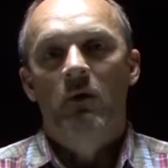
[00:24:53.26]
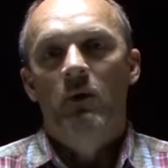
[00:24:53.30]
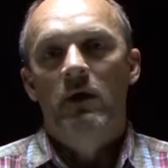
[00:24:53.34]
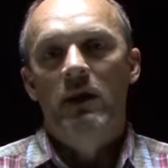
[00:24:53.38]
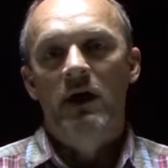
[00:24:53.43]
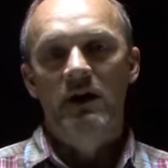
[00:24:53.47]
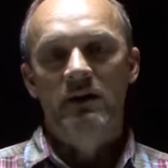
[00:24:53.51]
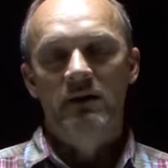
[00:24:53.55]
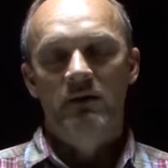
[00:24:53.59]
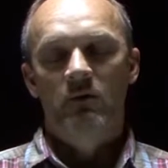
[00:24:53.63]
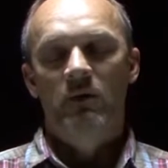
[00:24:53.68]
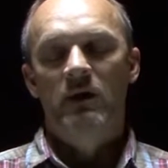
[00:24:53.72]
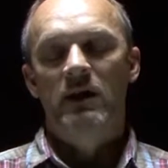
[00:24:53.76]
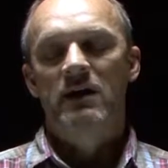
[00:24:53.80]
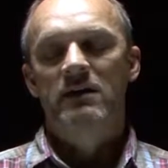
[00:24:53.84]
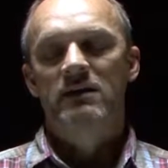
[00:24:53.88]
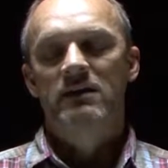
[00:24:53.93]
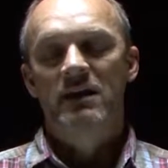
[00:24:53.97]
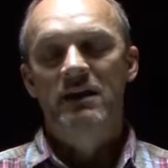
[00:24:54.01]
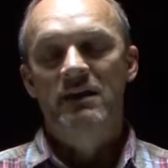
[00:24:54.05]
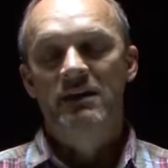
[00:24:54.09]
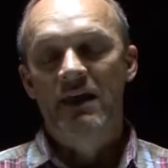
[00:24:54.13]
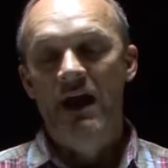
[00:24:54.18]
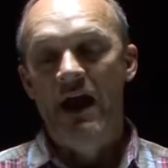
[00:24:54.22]
And when I
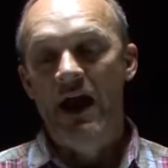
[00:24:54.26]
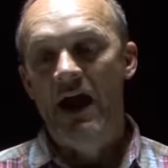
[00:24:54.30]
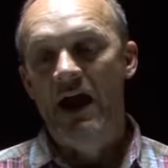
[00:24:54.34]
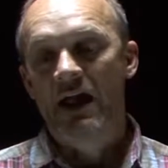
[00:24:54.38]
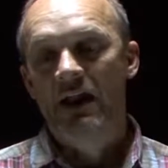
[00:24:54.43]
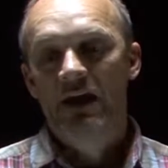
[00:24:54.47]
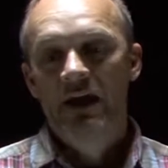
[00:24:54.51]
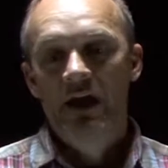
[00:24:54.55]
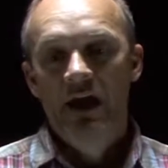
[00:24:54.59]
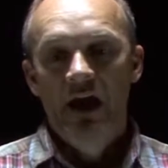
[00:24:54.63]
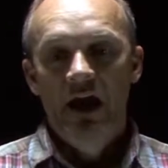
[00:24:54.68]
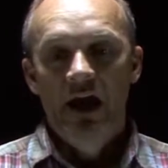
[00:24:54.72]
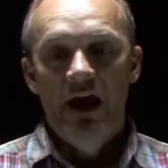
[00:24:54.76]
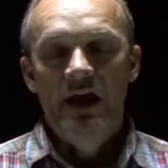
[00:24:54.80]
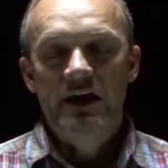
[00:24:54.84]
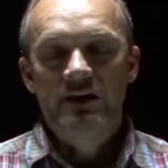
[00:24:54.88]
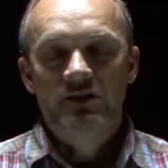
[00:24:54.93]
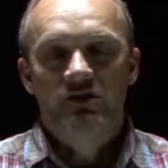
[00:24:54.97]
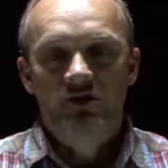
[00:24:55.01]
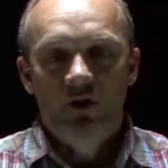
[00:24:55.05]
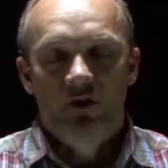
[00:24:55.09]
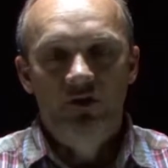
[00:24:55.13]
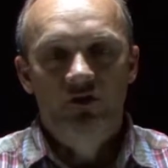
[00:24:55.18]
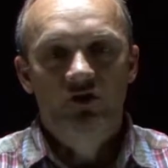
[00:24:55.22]
did that, he
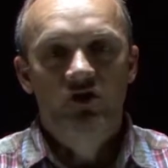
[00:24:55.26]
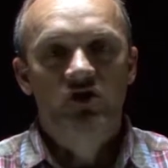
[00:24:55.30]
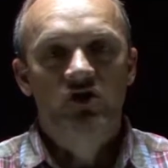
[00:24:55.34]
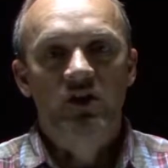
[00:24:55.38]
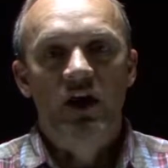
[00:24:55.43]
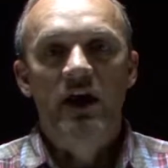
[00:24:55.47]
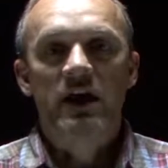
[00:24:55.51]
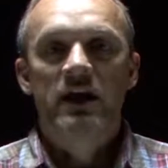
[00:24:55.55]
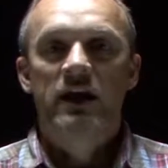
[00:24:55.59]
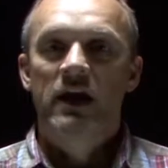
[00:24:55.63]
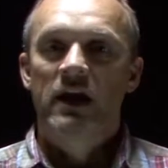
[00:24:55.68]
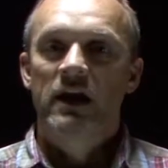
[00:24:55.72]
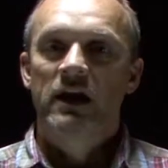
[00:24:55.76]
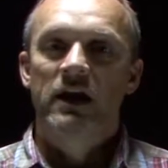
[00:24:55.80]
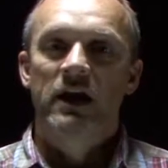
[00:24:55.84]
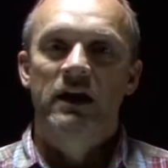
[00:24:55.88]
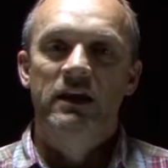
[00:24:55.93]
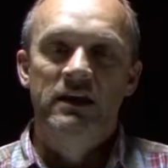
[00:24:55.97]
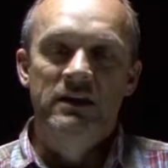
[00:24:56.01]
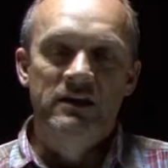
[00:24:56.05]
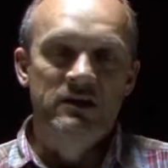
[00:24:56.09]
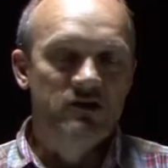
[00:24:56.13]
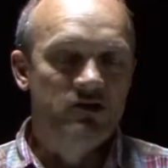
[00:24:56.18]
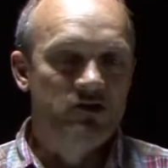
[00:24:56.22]
started shaking and
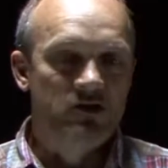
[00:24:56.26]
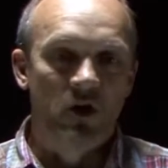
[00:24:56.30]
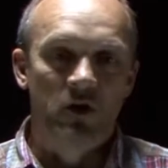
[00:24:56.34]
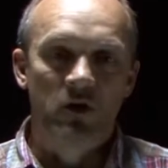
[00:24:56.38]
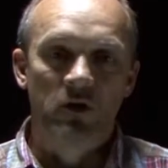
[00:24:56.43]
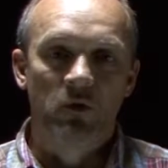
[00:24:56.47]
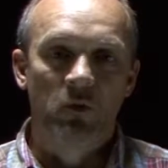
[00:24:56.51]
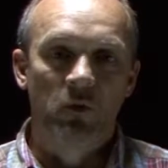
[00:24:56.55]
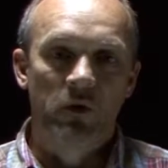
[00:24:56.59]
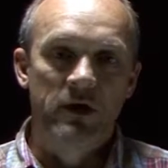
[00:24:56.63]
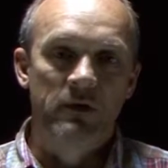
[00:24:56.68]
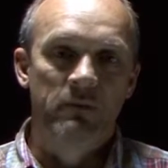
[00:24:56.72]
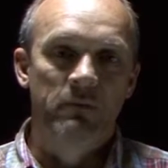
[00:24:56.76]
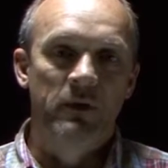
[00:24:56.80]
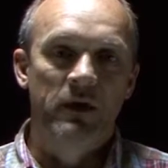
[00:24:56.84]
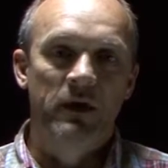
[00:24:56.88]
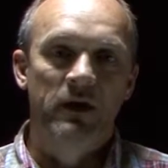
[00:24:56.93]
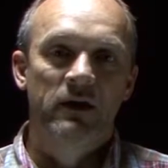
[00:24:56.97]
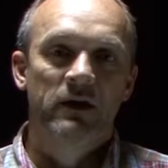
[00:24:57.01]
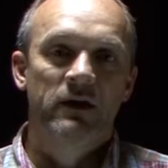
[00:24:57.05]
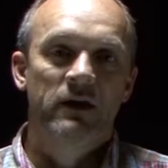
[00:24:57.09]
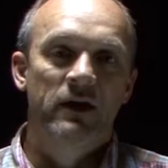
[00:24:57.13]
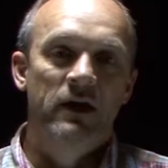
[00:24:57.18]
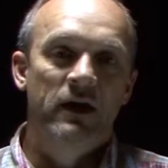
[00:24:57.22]
he just started
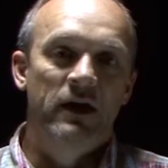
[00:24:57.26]
weeping.